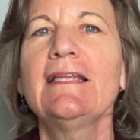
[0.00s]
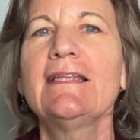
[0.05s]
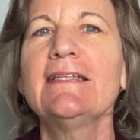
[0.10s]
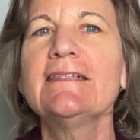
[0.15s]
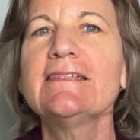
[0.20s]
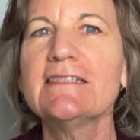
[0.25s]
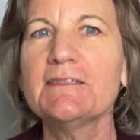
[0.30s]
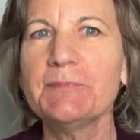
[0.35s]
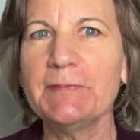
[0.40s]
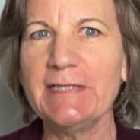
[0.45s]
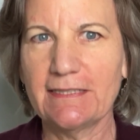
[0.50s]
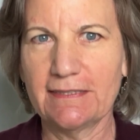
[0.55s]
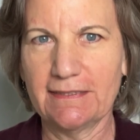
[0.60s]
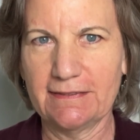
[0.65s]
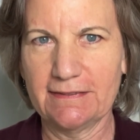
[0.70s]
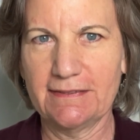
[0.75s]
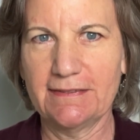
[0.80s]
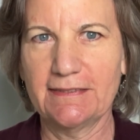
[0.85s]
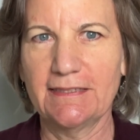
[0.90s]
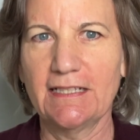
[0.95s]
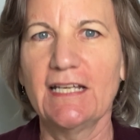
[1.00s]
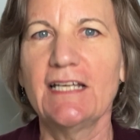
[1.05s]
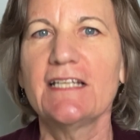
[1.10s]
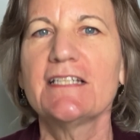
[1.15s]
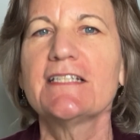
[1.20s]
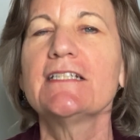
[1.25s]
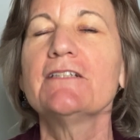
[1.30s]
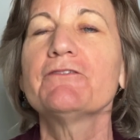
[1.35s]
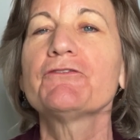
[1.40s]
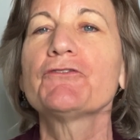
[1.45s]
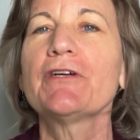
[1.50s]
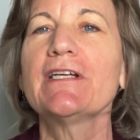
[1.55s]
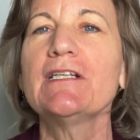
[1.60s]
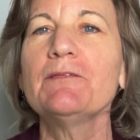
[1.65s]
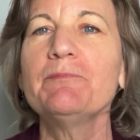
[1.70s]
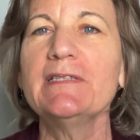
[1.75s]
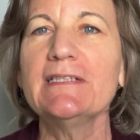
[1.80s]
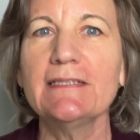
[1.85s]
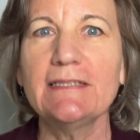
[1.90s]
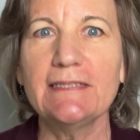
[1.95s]
This is because, to give
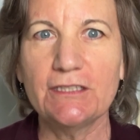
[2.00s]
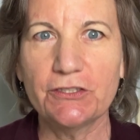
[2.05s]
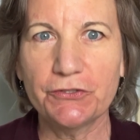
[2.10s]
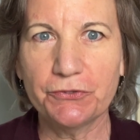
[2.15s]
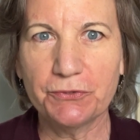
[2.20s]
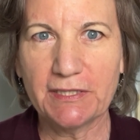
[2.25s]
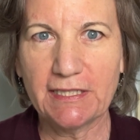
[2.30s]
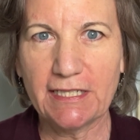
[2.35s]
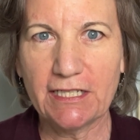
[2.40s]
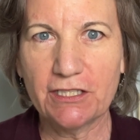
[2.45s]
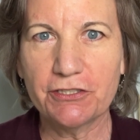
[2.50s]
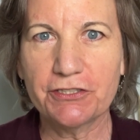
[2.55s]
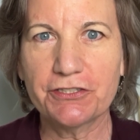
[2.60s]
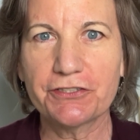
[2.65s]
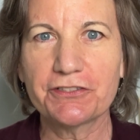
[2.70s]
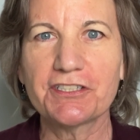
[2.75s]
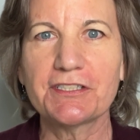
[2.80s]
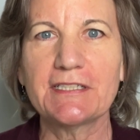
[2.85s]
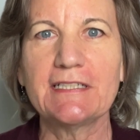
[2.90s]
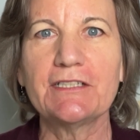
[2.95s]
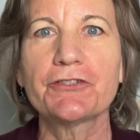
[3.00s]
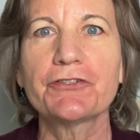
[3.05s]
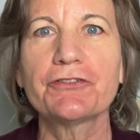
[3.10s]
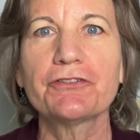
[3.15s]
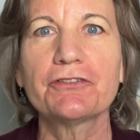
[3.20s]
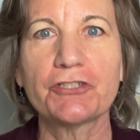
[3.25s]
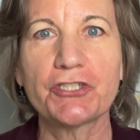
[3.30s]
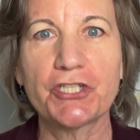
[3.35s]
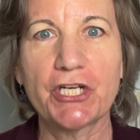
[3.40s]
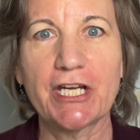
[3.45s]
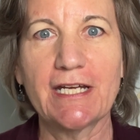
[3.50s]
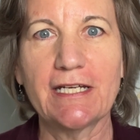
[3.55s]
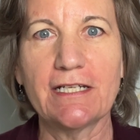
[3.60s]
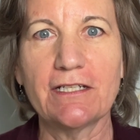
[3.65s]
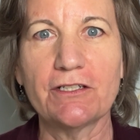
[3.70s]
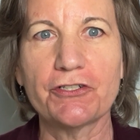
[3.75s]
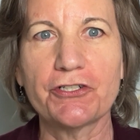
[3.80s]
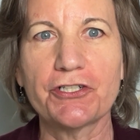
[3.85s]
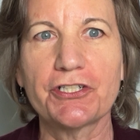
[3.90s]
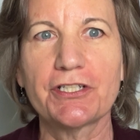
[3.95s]
credibility to a character's internal
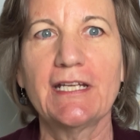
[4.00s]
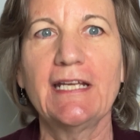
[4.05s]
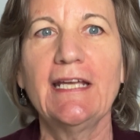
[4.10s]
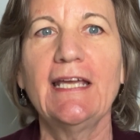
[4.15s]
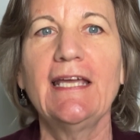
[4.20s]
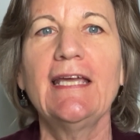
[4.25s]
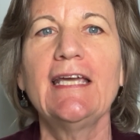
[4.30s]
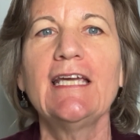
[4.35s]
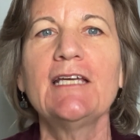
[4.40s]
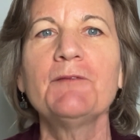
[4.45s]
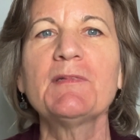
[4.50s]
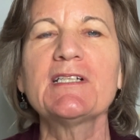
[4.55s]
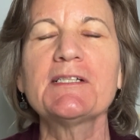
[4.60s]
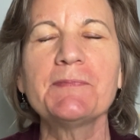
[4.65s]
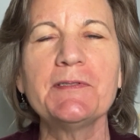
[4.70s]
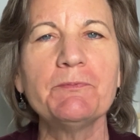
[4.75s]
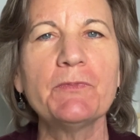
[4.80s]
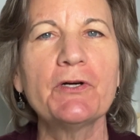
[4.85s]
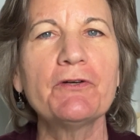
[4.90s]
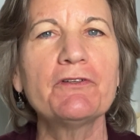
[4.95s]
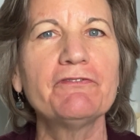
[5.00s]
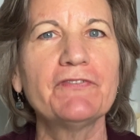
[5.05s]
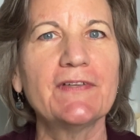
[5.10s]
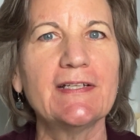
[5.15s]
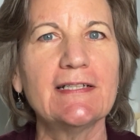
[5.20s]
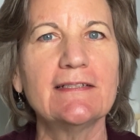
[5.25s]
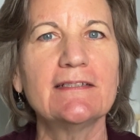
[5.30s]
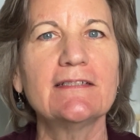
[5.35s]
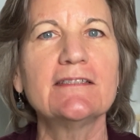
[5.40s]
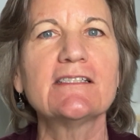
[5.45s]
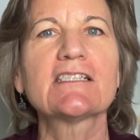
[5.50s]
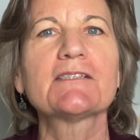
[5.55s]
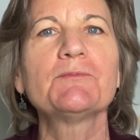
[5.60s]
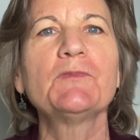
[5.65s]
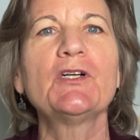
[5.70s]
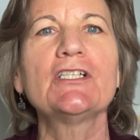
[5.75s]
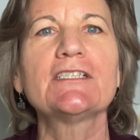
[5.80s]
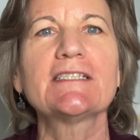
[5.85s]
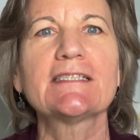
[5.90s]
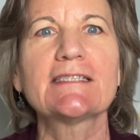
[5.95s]
change, it must be motivated in
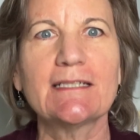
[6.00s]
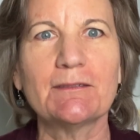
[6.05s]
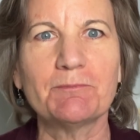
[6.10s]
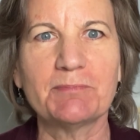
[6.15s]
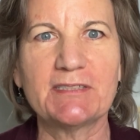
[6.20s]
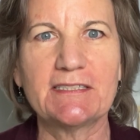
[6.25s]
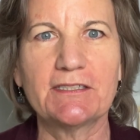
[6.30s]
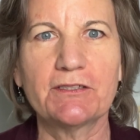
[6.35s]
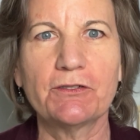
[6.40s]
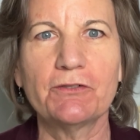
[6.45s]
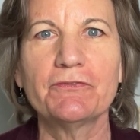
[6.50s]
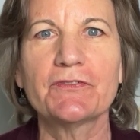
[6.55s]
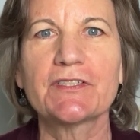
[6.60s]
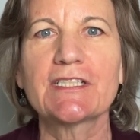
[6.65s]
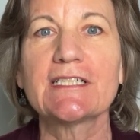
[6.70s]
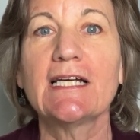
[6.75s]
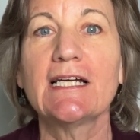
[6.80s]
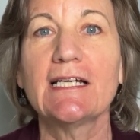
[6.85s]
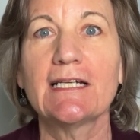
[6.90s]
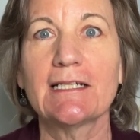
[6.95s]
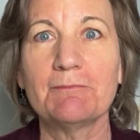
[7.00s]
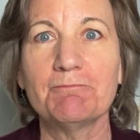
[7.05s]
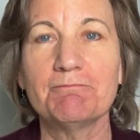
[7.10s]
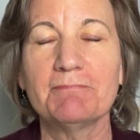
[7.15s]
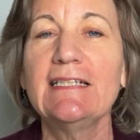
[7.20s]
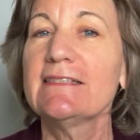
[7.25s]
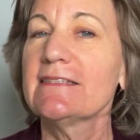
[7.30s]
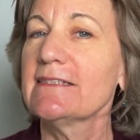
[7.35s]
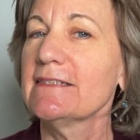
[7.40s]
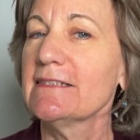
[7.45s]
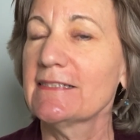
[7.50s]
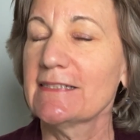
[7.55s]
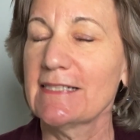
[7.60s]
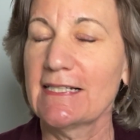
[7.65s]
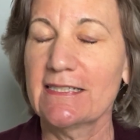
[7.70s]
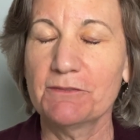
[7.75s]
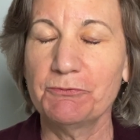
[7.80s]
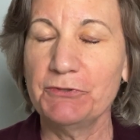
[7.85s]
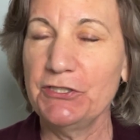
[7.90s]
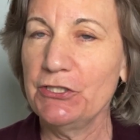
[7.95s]
small steps over time, since,
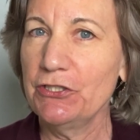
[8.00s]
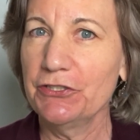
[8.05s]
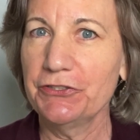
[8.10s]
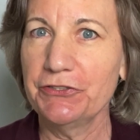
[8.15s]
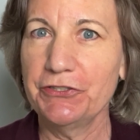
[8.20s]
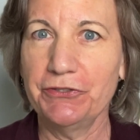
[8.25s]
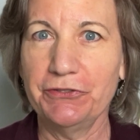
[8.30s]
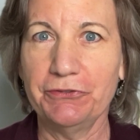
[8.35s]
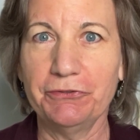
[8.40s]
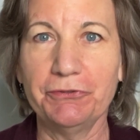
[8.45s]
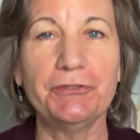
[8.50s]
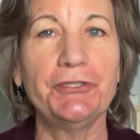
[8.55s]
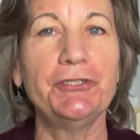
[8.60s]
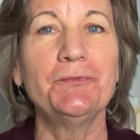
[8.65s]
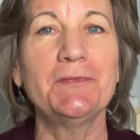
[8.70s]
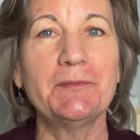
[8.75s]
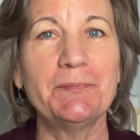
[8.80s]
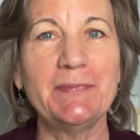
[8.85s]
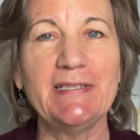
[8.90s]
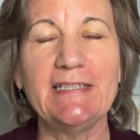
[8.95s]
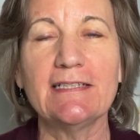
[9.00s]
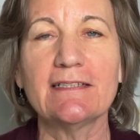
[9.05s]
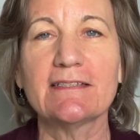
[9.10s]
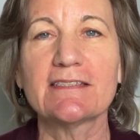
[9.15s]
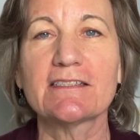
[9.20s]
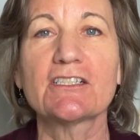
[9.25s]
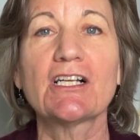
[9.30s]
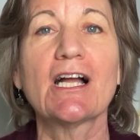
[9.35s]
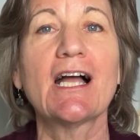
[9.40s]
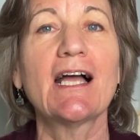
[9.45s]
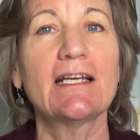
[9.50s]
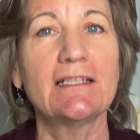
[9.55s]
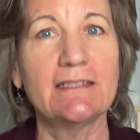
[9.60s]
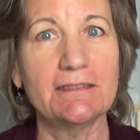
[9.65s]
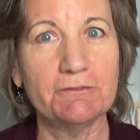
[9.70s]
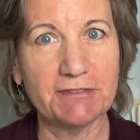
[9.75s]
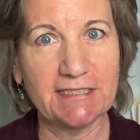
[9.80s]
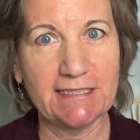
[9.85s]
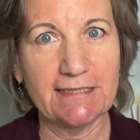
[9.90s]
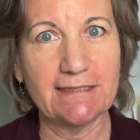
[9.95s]
as we all know, human beings are highly
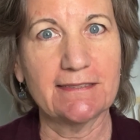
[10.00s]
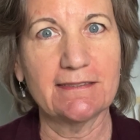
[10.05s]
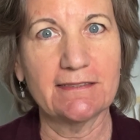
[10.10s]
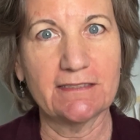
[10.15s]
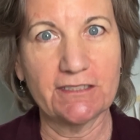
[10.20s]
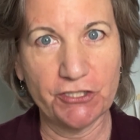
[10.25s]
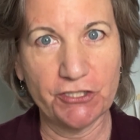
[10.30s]
resistant to